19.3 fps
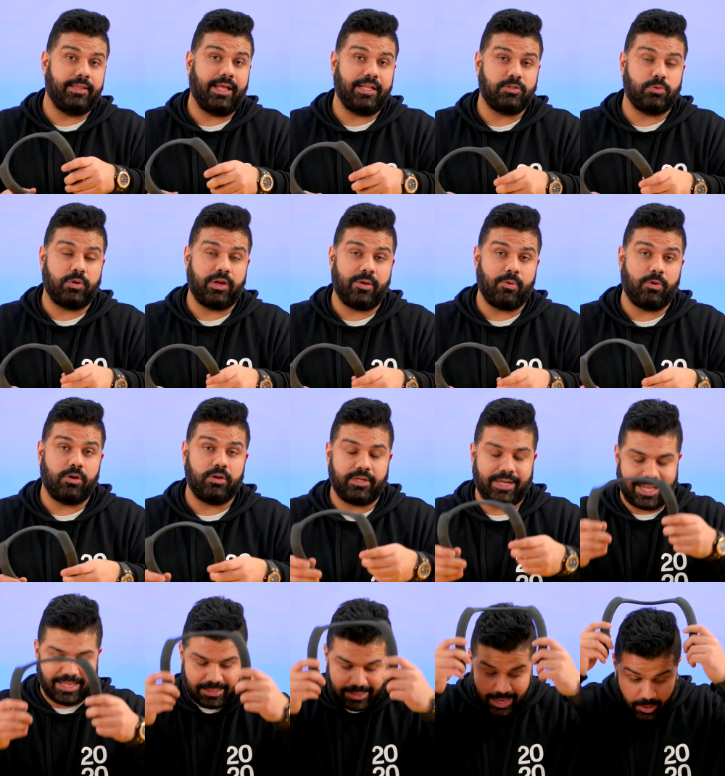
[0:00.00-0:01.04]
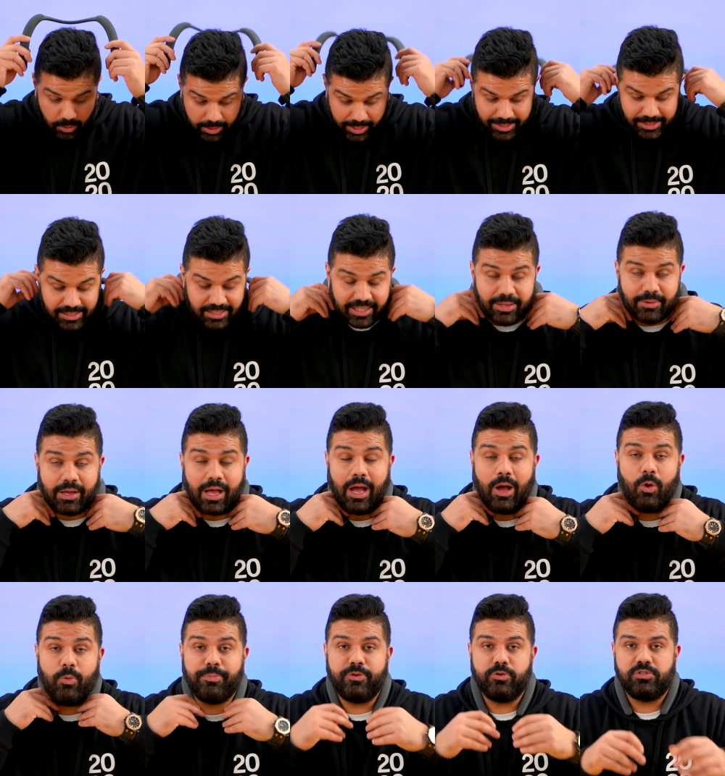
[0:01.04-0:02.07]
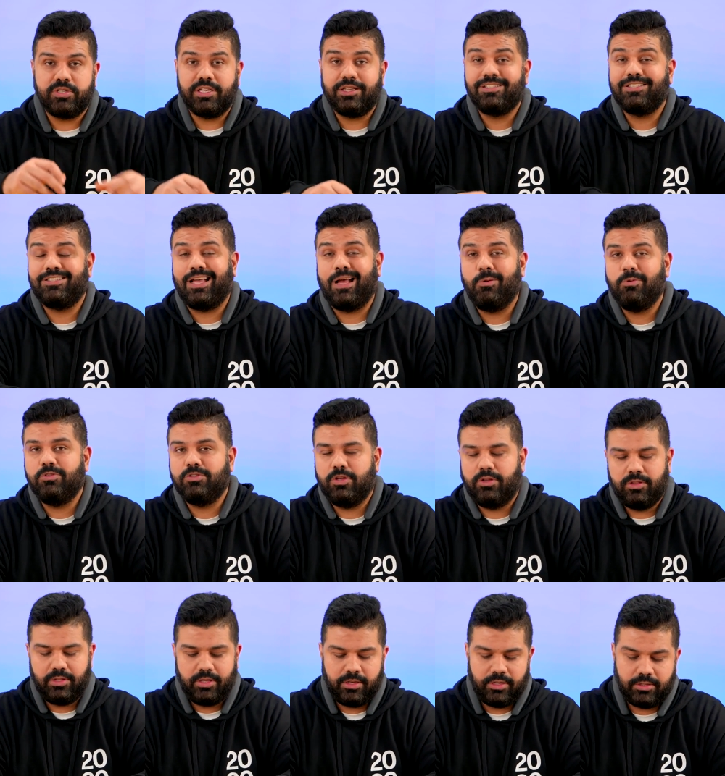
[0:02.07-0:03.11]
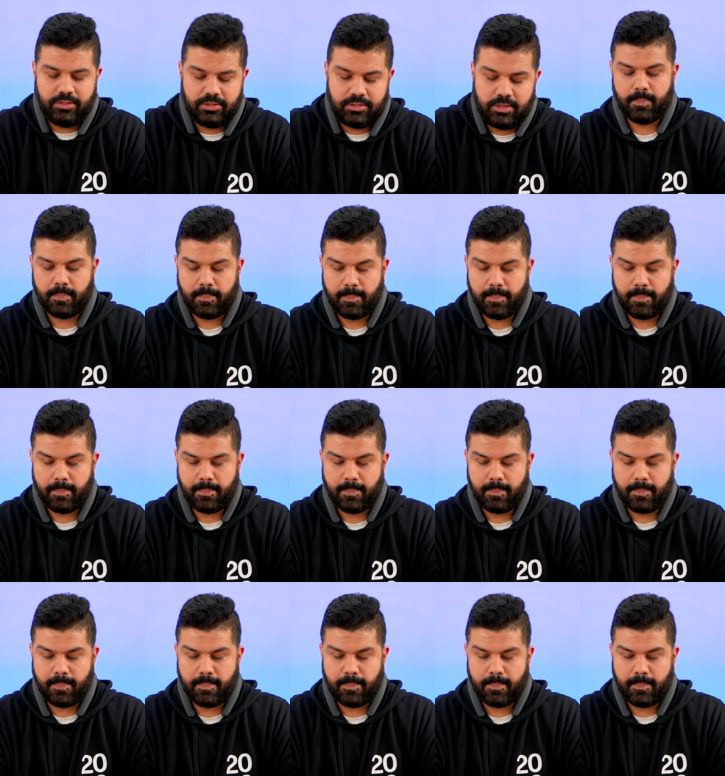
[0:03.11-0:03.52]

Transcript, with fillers: that's what I want to test out and see how music sounds on these.